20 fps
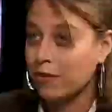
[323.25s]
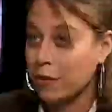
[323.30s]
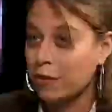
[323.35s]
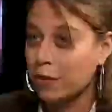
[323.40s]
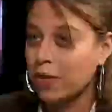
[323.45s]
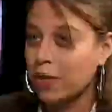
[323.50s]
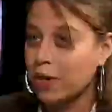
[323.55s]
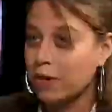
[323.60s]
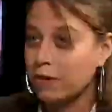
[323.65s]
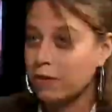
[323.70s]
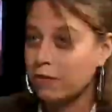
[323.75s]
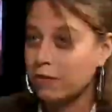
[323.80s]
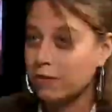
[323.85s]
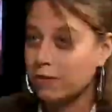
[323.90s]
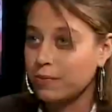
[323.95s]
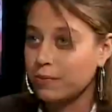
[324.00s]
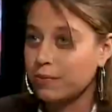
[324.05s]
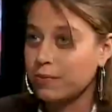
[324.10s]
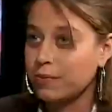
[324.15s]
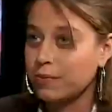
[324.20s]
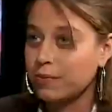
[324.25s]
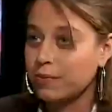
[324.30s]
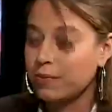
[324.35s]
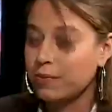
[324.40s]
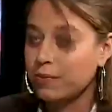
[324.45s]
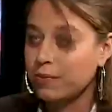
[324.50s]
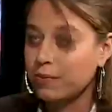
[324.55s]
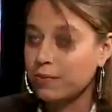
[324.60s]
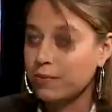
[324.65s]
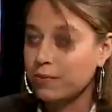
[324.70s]
Florida.
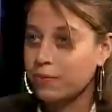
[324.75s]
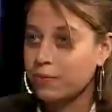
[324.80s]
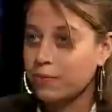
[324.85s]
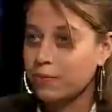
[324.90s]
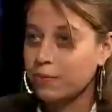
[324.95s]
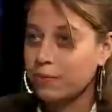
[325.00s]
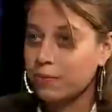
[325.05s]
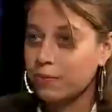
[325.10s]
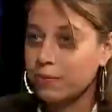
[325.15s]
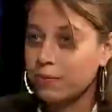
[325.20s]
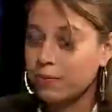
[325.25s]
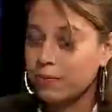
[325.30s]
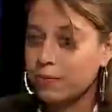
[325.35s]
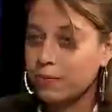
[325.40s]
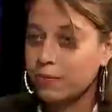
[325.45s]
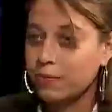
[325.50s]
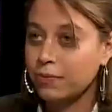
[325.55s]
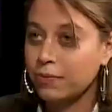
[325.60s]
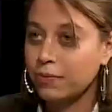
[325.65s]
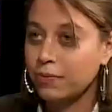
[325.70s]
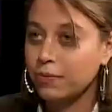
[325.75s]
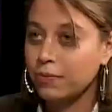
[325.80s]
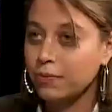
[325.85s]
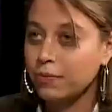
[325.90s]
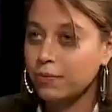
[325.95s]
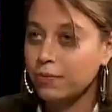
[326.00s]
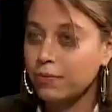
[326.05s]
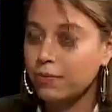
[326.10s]
Uh, Congressman Doyle,